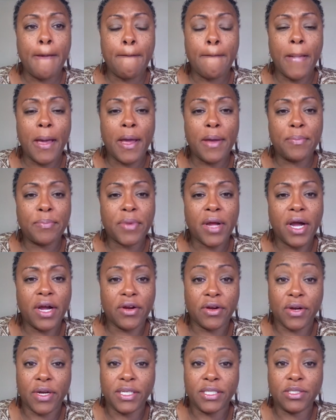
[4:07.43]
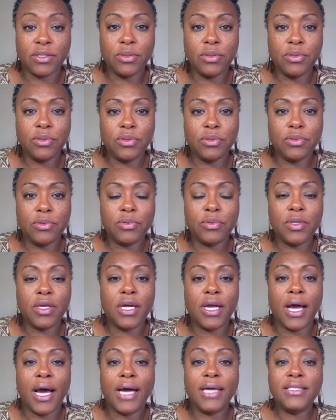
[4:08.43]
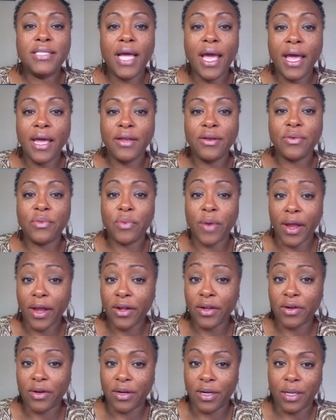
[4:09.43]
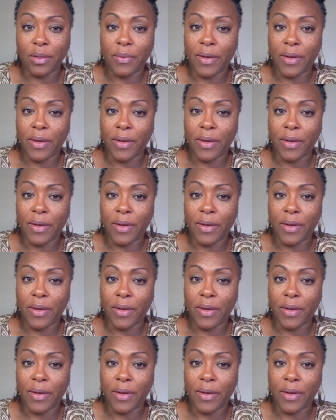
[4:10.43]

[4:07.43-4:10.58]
congregants who attend regularly.